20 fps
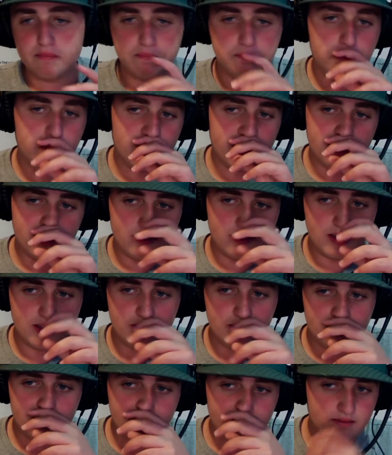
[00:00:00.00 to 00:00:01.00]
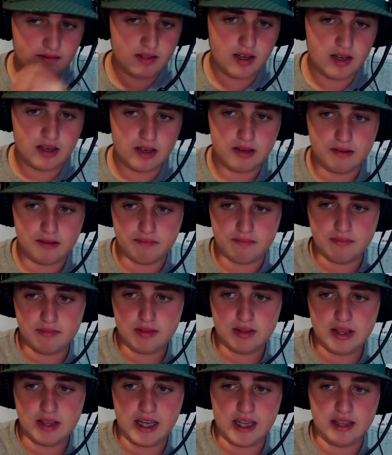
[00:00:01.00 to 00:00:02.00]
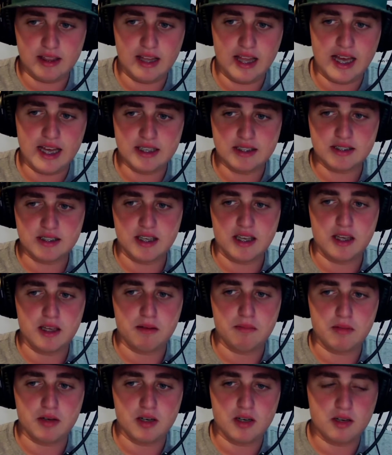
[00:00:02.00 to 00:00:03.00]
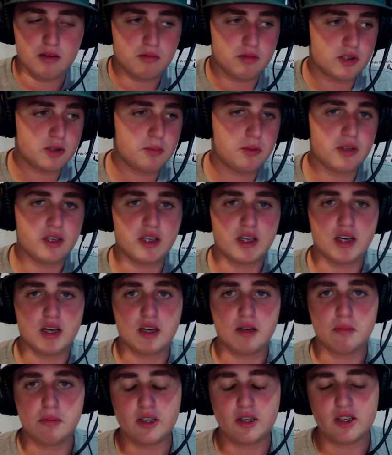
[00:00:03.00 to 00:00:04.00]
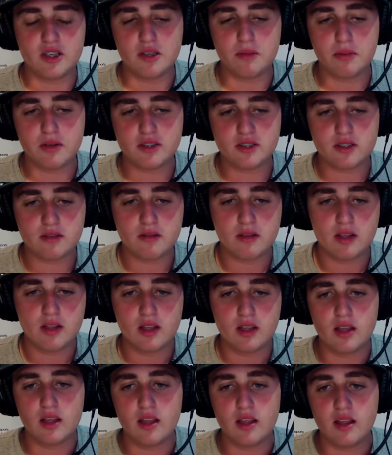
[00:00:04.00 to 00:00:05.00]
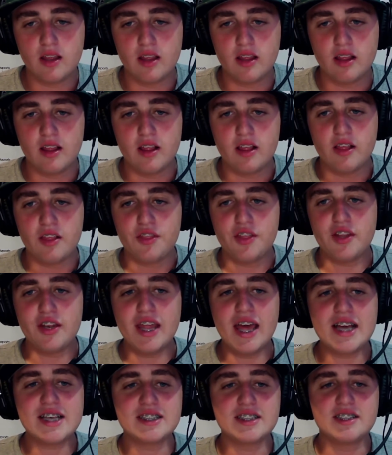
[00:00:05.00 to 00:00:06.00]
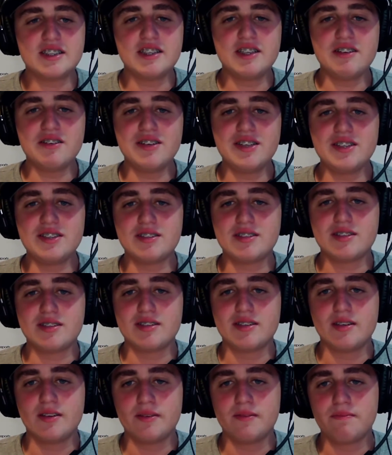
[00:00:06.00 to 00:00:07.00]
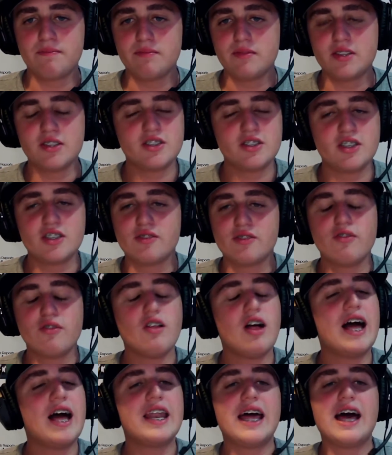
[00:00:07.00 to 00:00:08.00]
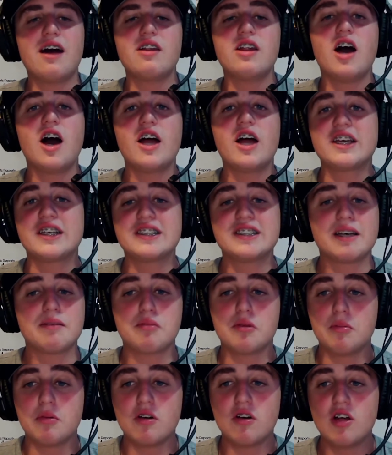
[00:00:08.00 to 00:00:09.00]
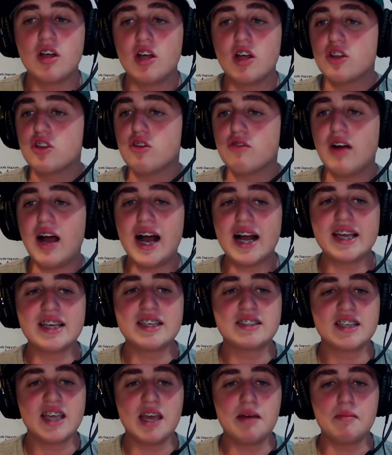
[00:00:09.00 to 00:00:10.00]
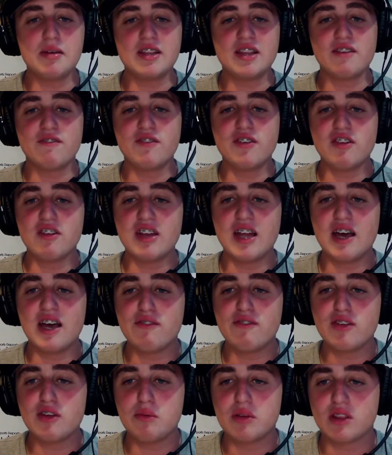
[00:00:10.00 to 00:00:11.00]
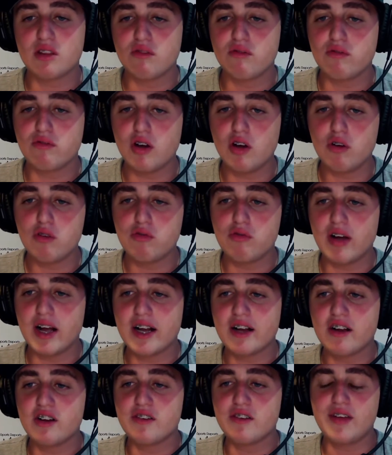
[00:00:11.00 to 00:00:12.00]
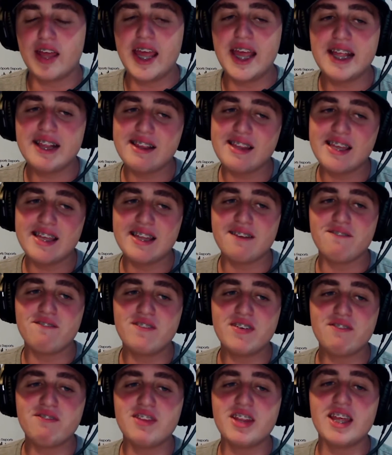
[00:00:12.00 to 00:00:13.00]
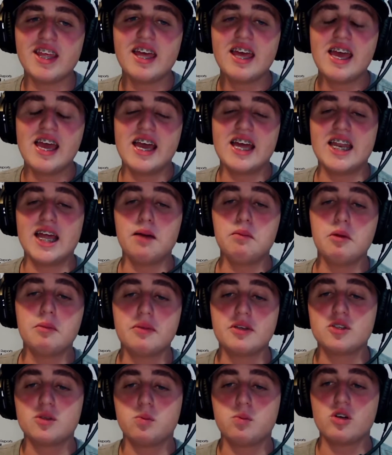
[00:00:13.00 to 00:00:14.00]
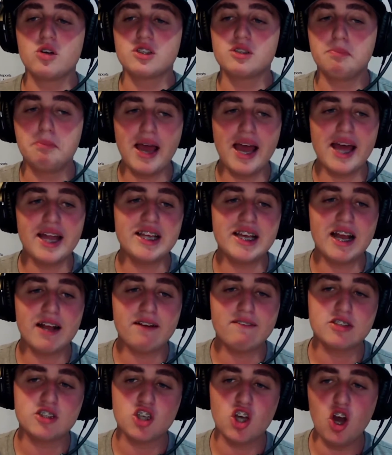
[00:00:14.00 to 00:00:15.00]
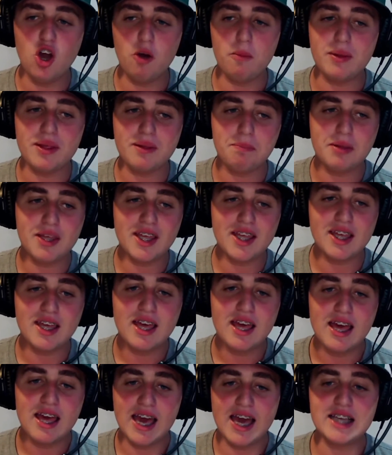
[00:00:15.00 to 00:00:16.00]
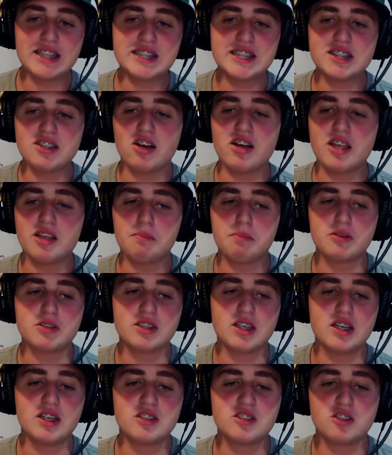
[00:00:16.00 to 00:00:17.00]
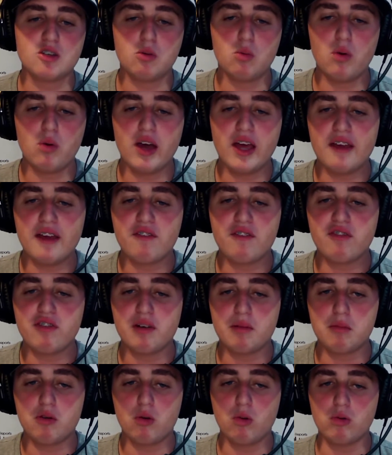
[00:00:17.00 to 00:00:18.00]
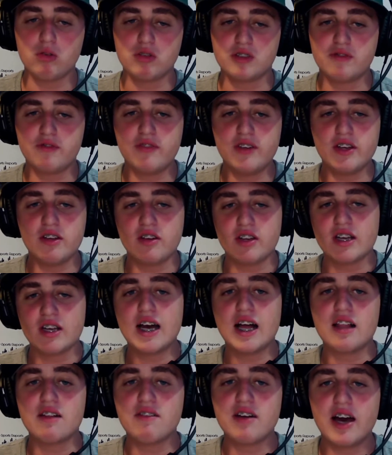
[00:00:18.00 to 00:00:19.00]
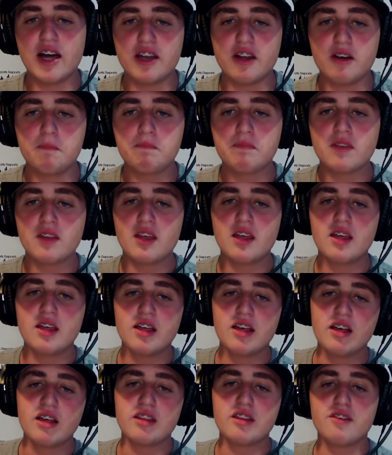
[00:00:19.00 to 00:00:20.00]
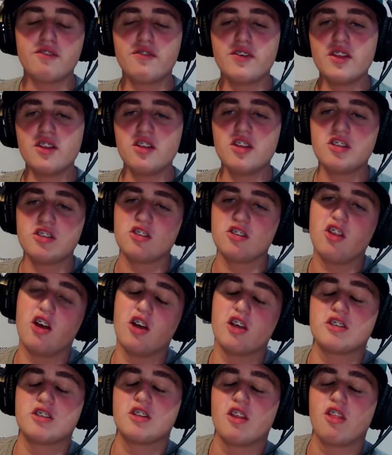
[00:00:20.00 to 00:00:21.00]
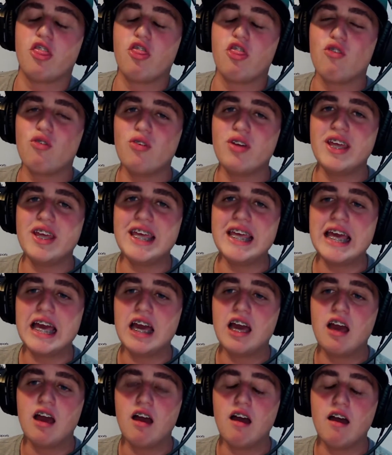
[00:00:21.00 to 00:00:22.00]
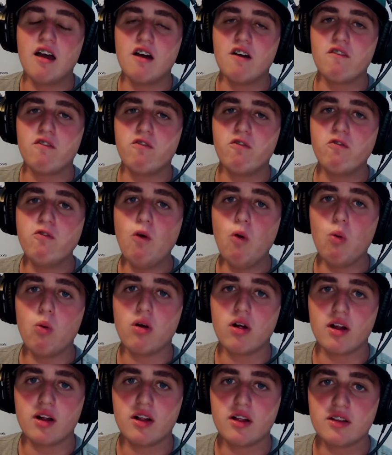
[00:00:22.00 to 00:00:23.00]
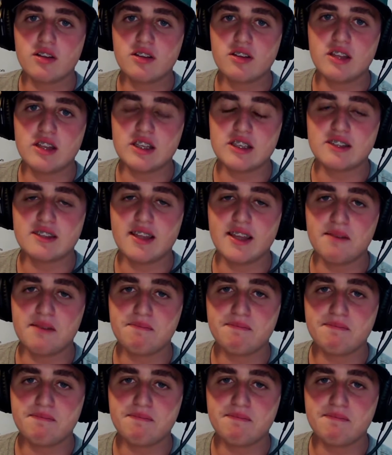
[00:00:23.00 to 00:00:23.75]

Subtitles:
But that last game was pretty depressing. The next series was just flat out unacceptable. The Rockies came into Philadelphia with a road record of 18-50 and MLB's worst batting average, OBP, and slugging percentage away from Coors Field in Colorado. The Phillies lost 3 of 4 to this team.